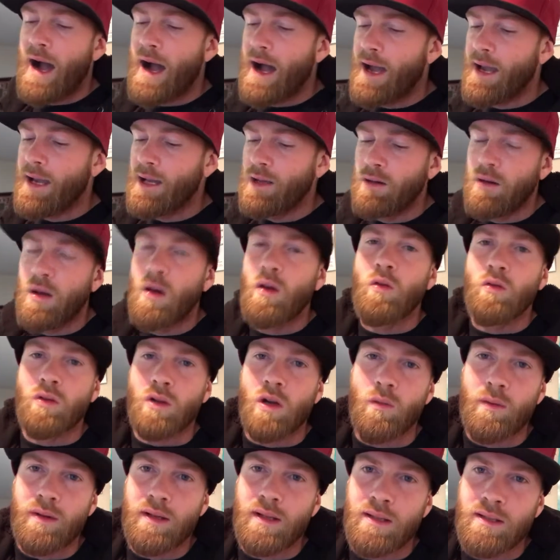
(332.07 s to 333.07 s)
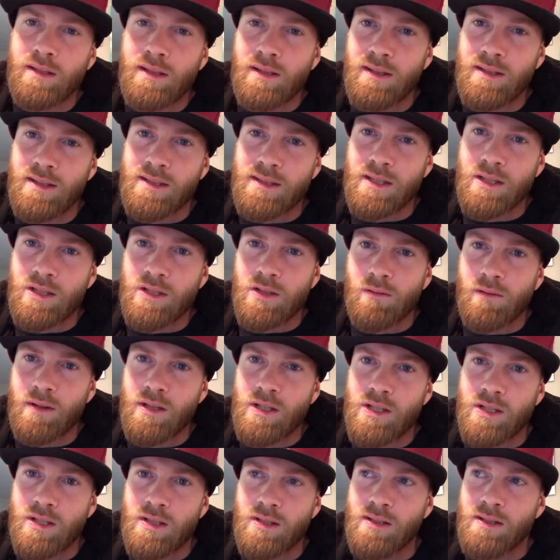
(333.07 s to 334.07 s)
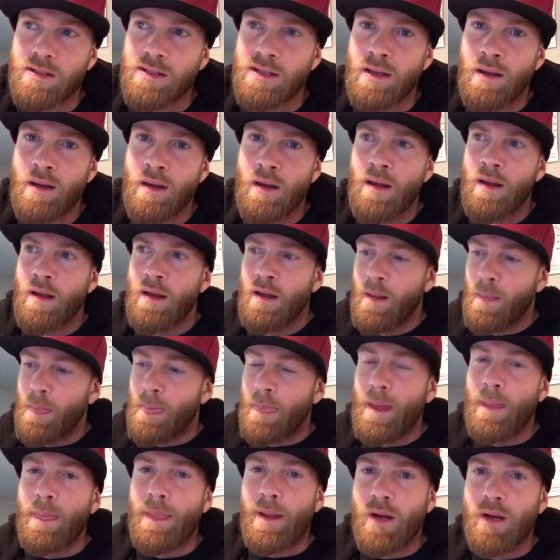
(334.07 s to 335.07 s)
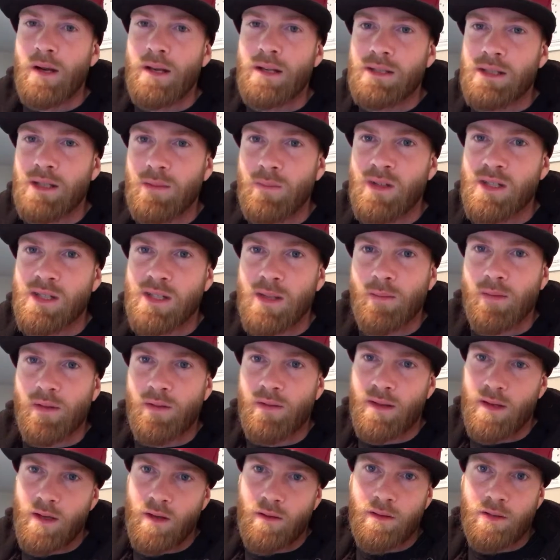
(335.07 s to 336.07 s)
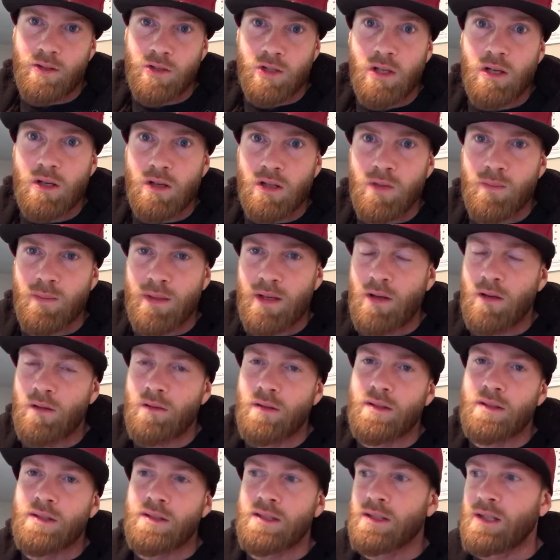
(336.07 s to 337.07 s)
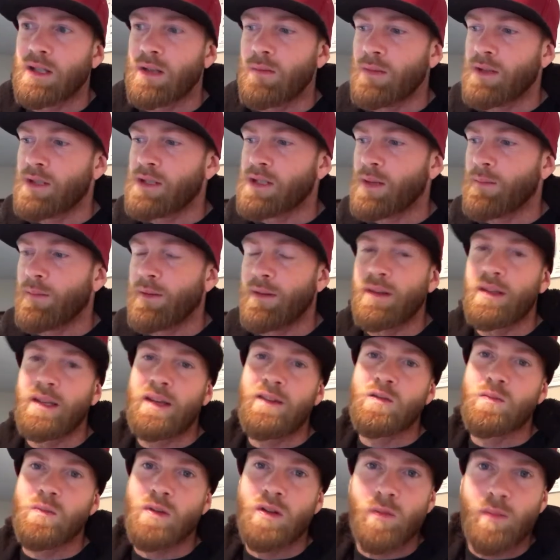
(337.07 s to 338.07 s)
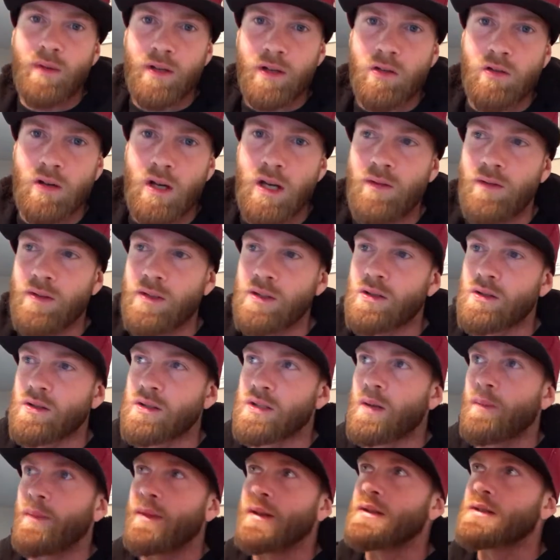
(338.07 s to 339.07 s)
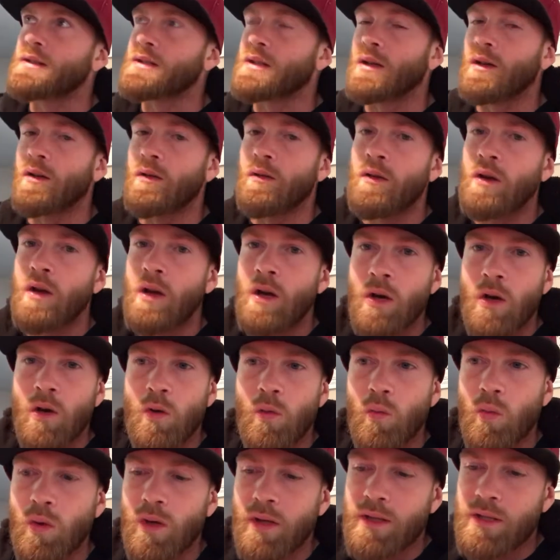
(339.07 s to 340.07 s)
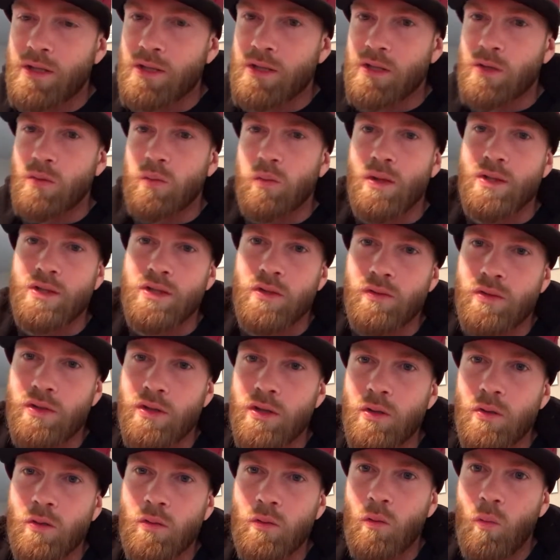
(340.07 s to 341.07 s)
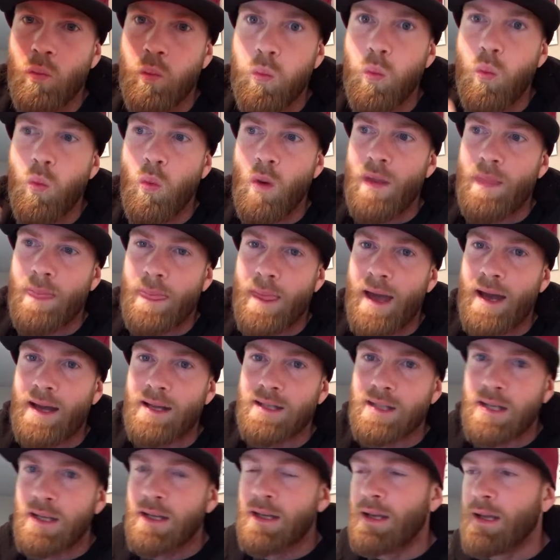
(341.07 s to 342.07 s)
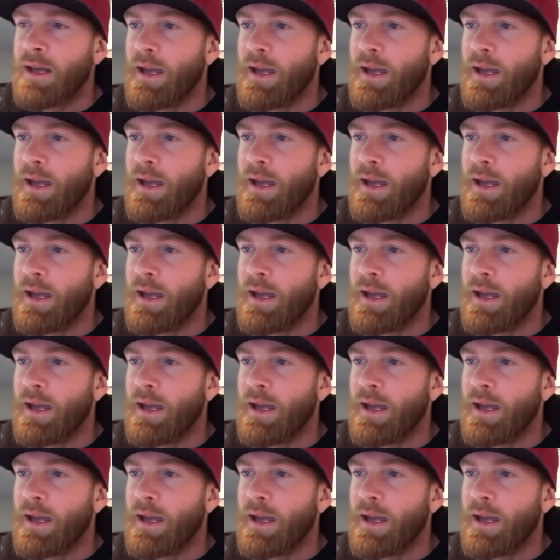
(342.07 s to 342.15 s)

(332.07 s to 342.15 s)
I know going into these situations that there is going to be something there that triggers me, or that it's going to be something that gives me a little bit of cravings or something. So really it's just what you do with that.